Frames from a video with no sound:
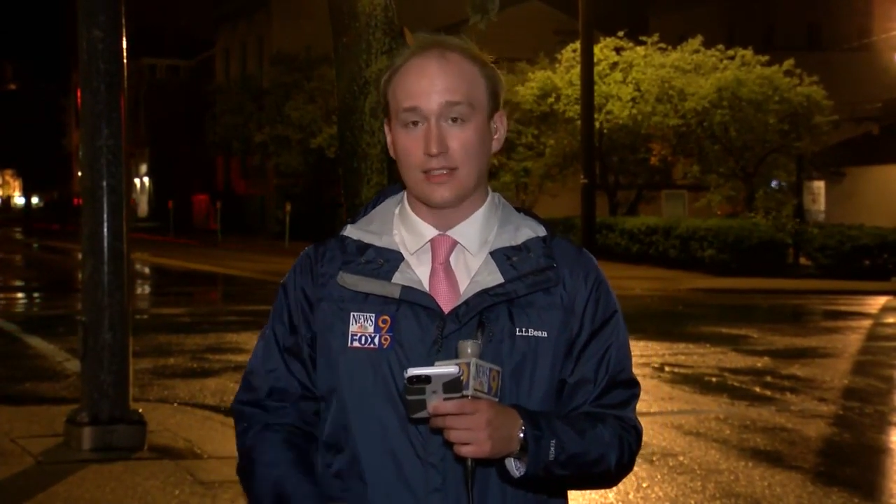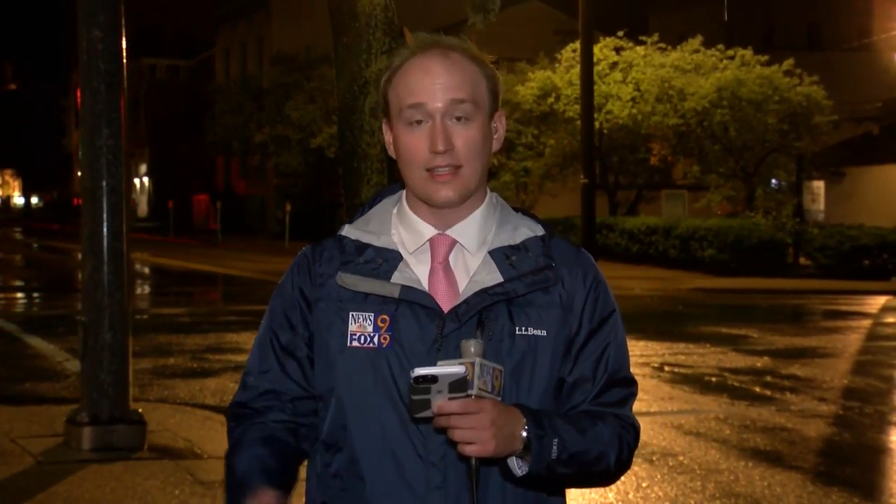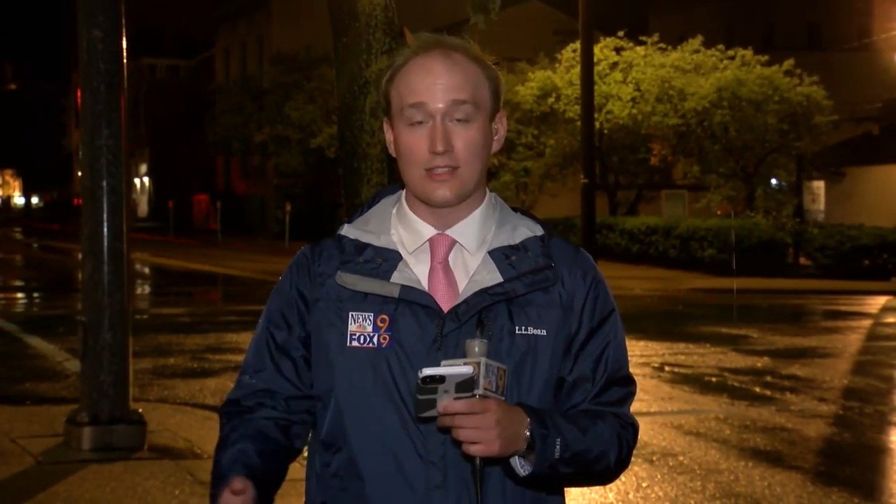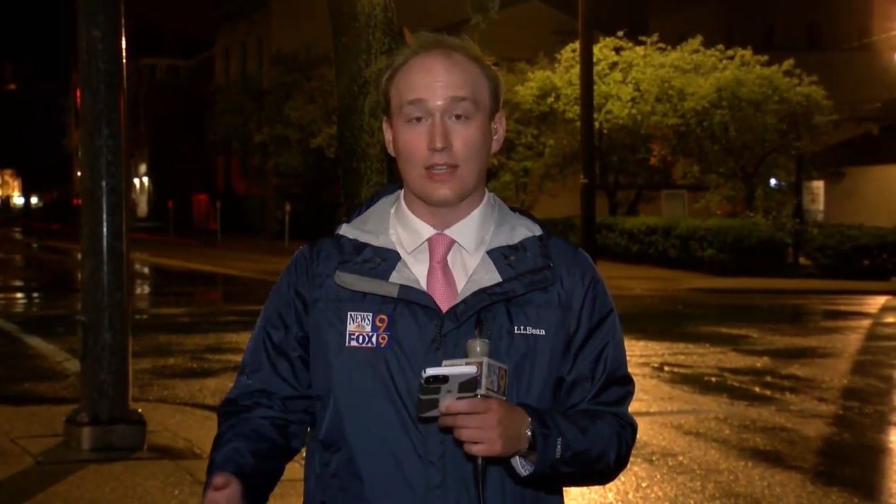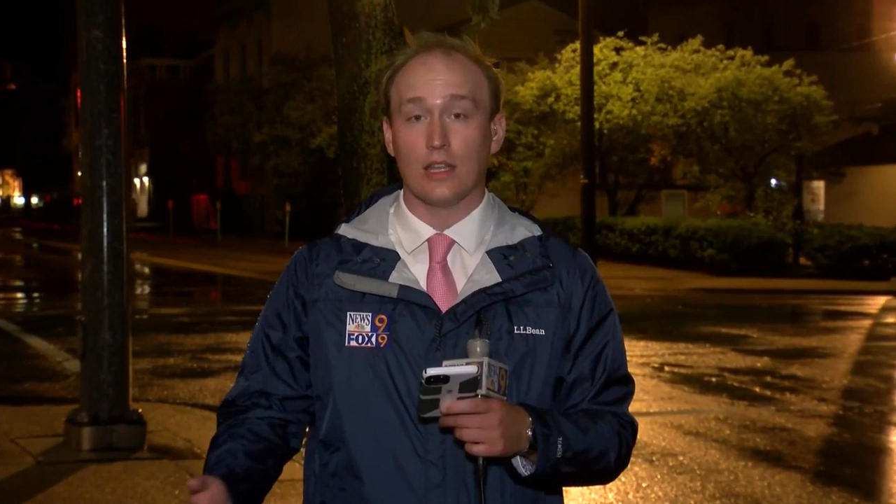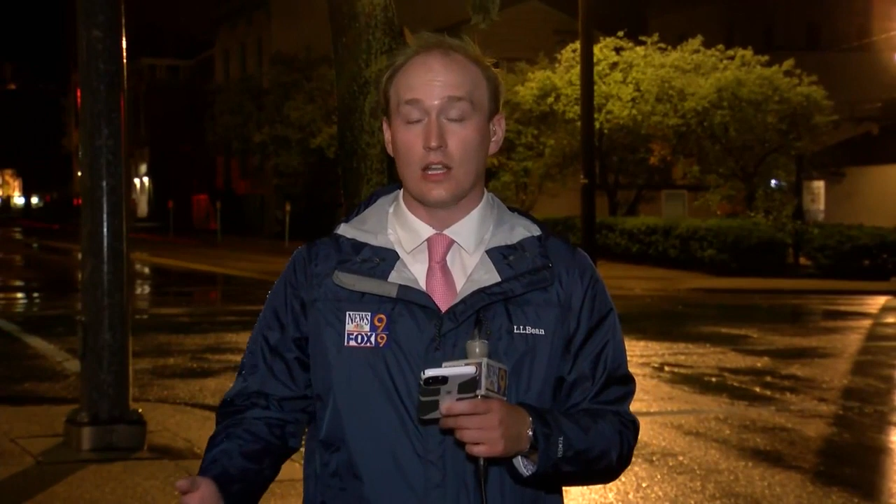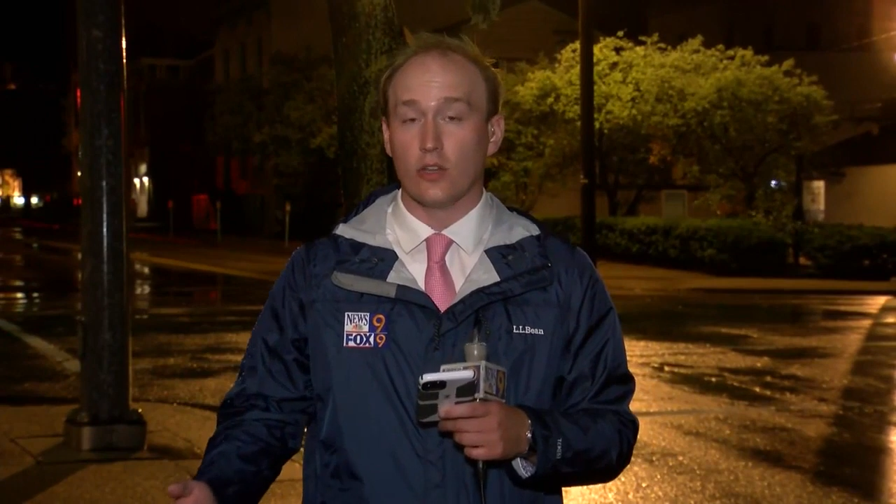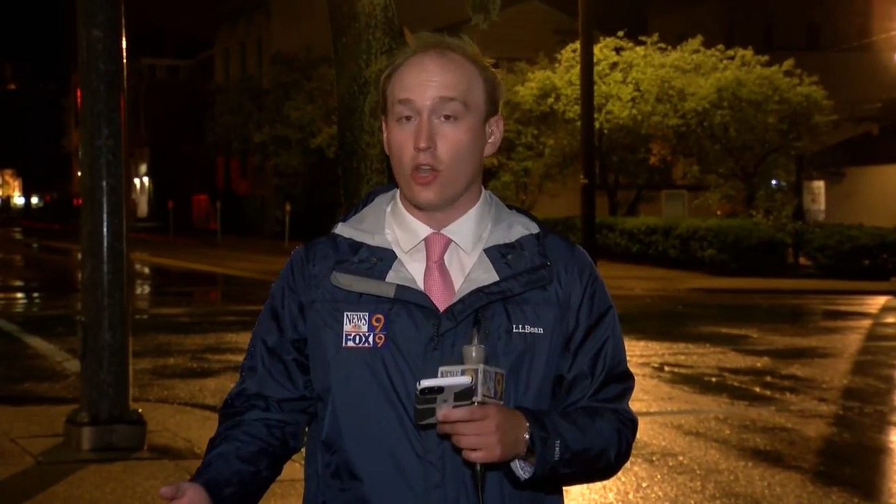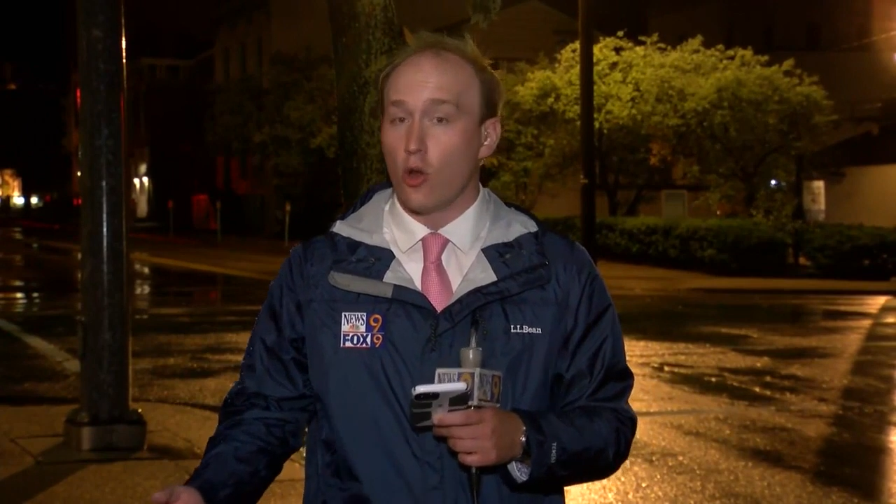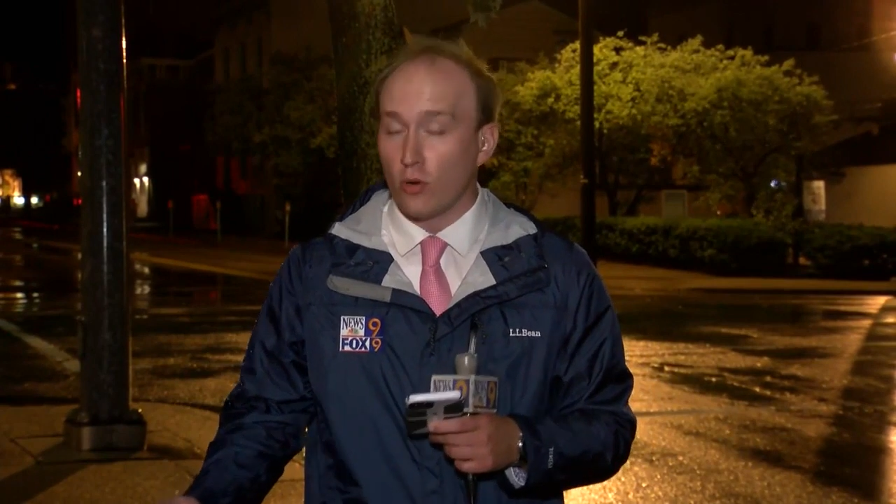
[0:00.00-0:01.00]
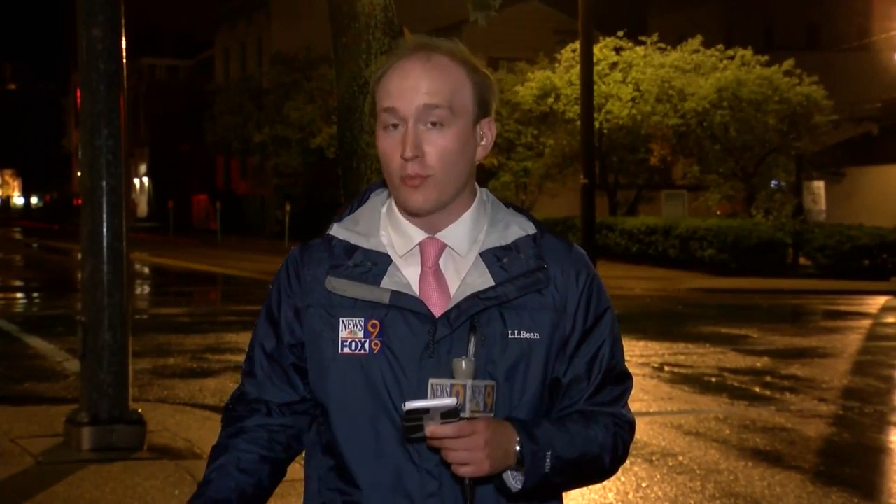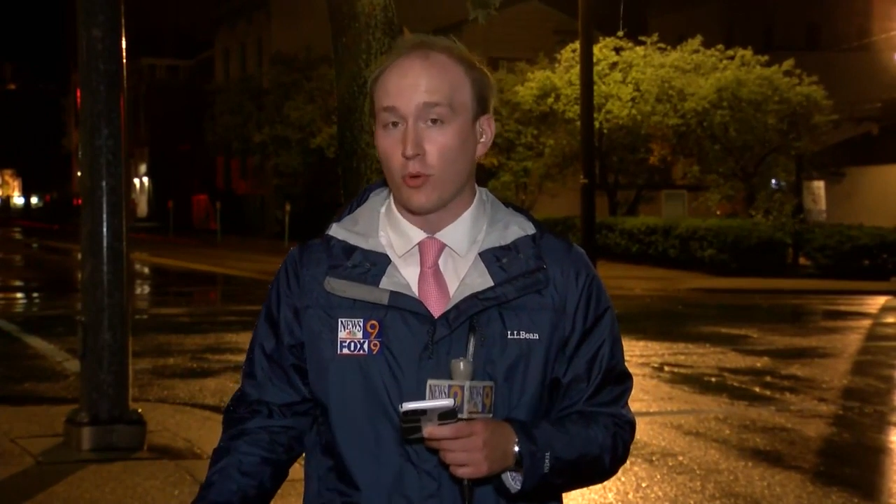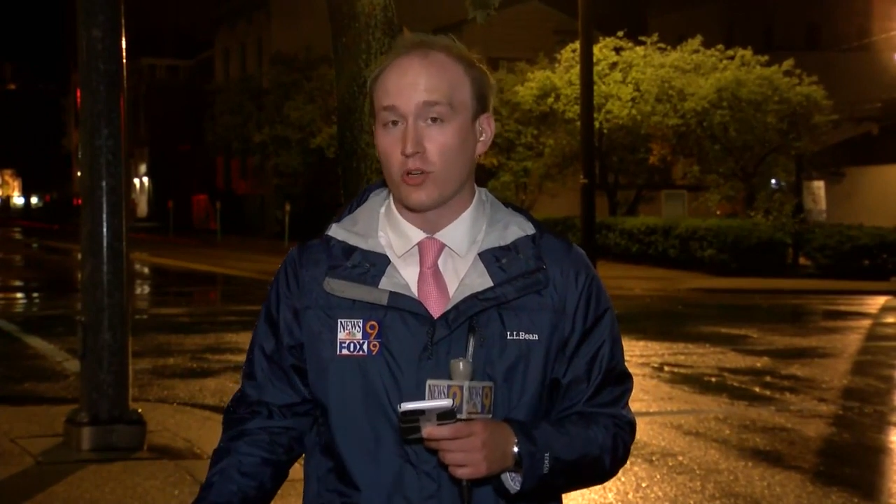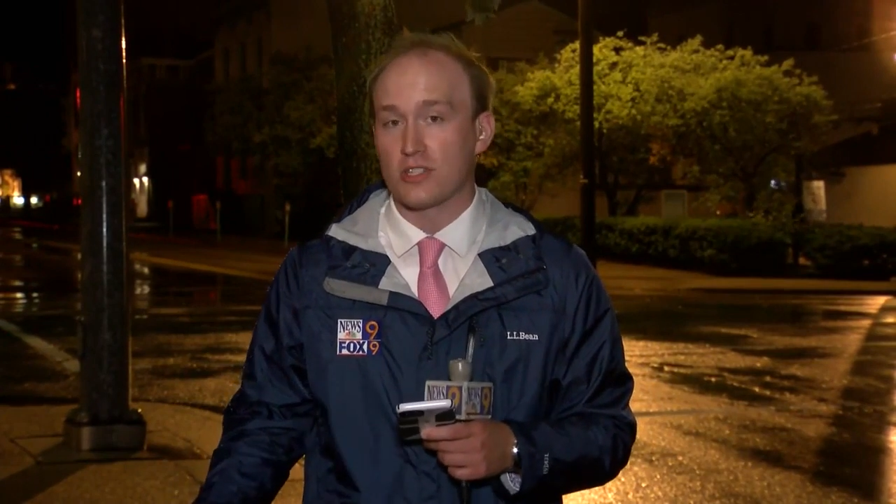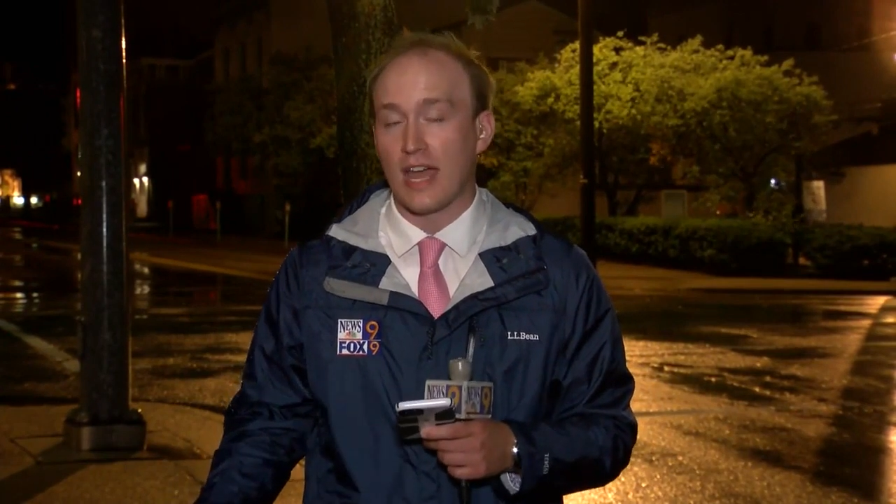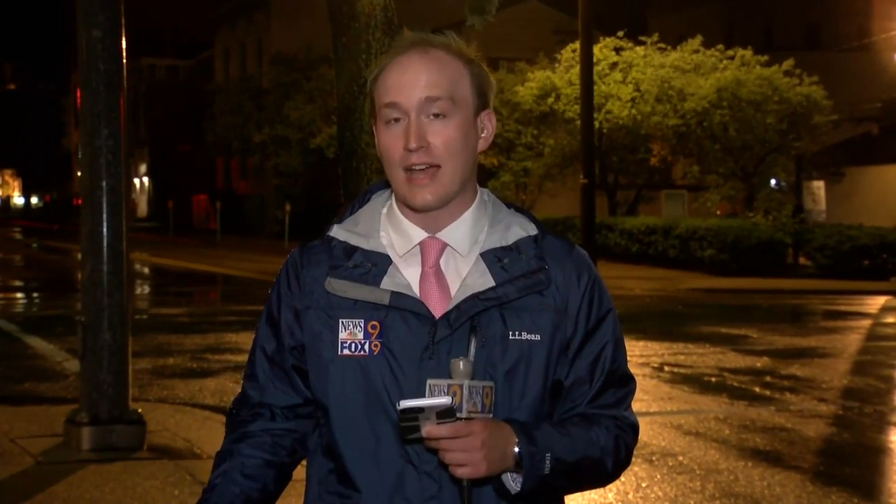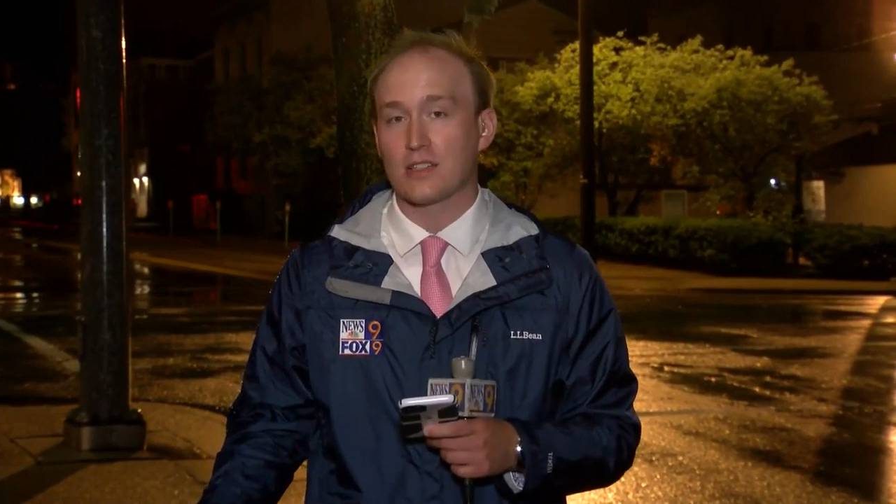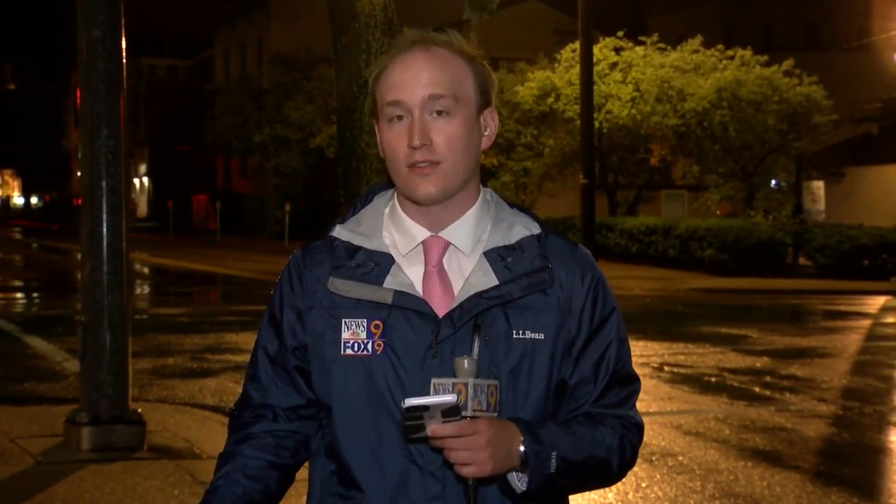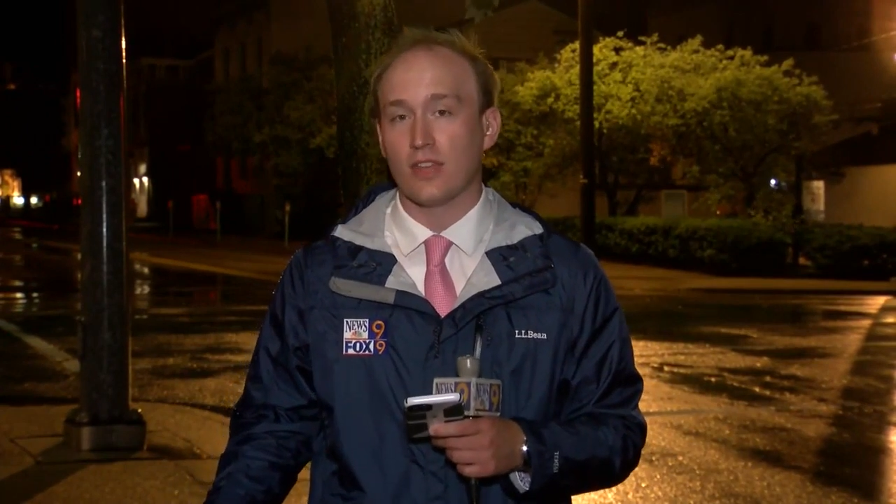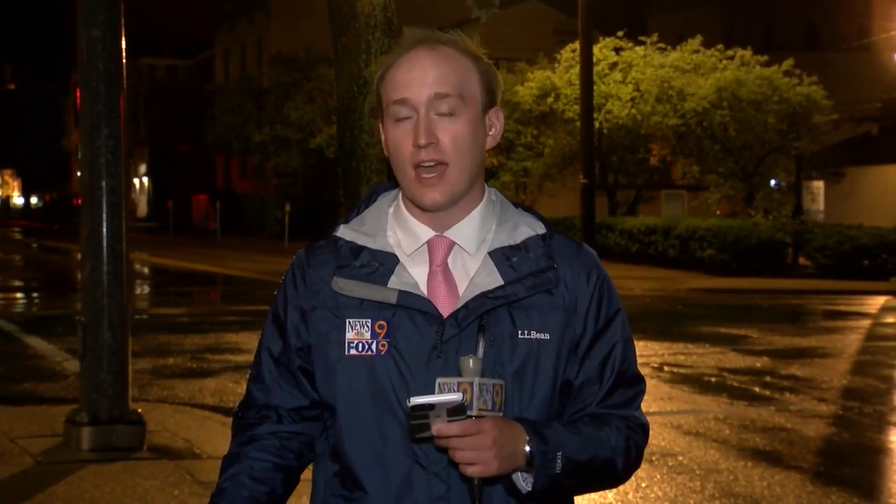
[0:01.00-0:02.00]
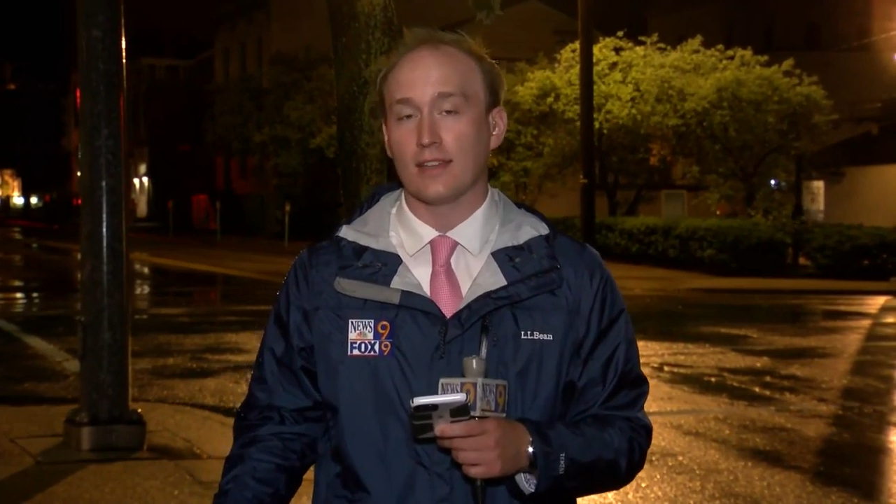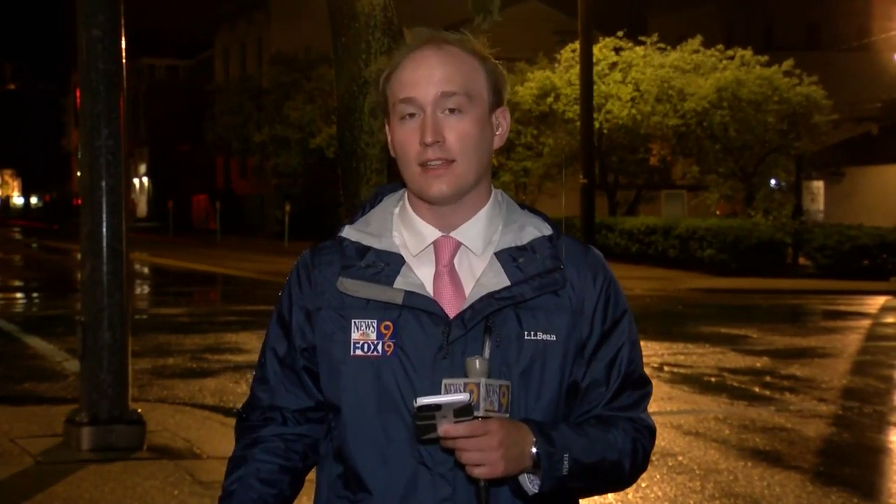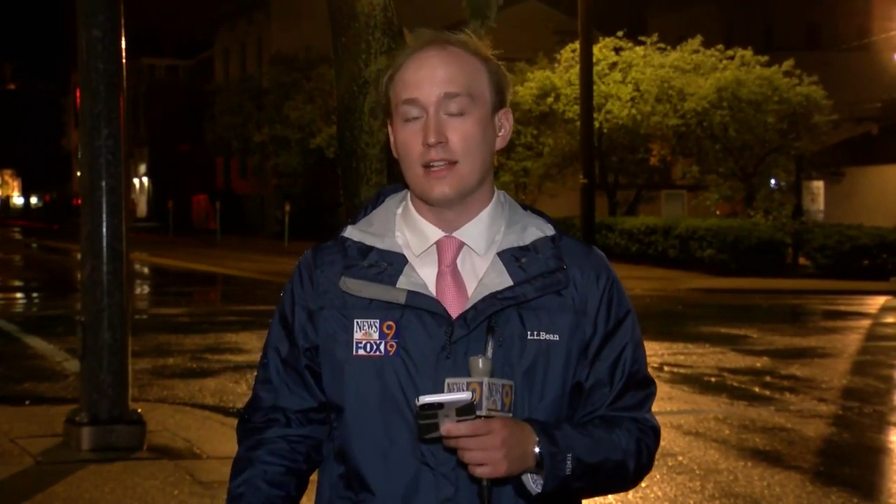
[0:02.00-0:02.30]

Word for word: and they said no reports as of yet.